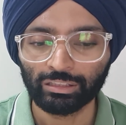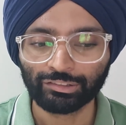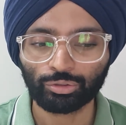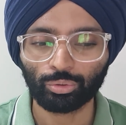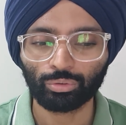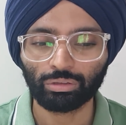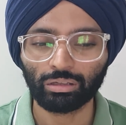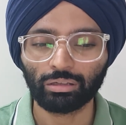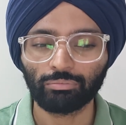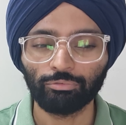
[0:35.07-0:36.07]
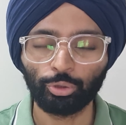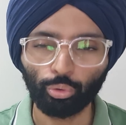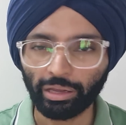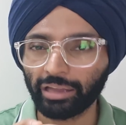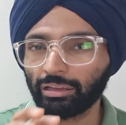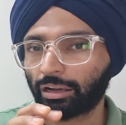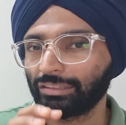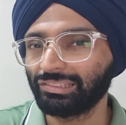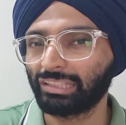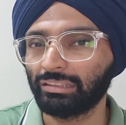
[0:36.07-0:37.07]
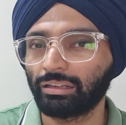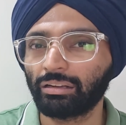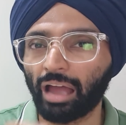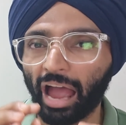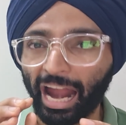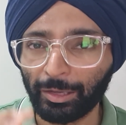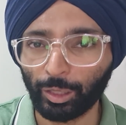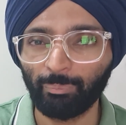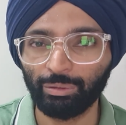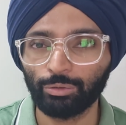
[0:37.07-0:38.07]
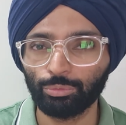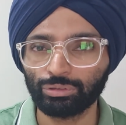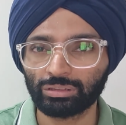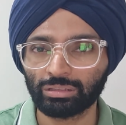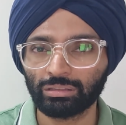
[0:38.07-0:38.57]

So you can consider attribute